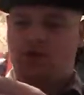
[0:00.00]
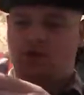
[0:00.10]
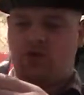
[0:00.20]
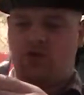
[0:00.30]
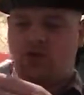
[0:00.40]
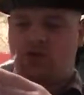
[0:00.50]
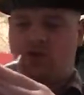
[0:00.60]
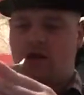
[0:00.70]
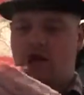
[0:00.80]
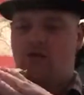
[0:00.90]
a short amount of
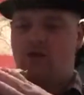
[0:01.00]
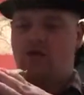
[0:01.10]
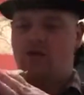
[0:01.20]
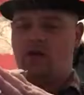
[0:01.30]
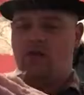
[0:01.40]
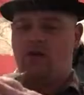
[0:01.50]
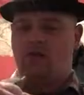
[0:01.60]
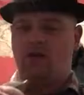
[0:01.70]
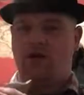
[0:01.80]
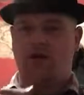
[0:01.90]
time,
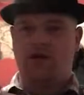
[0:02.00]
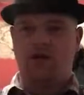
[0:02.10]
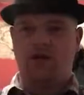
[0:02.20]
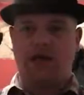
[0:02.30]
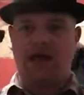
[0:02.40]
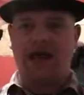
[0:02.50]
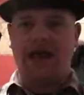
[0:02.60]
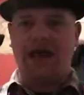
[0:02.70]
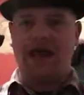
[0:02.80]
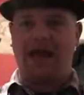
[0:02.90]
we got a
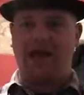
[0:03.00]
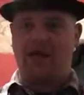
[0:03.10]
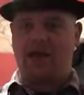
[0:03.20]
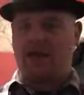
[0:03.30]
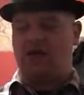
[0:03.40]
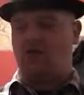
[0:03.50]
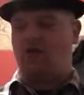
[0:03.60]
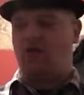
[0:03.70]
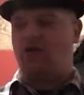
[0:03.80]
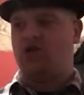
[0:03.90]
leg,
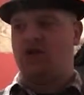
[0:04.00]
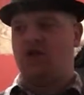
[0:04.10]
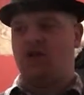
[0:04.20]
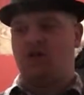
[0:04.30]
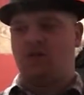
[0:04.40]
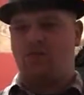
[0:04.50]
or a shin.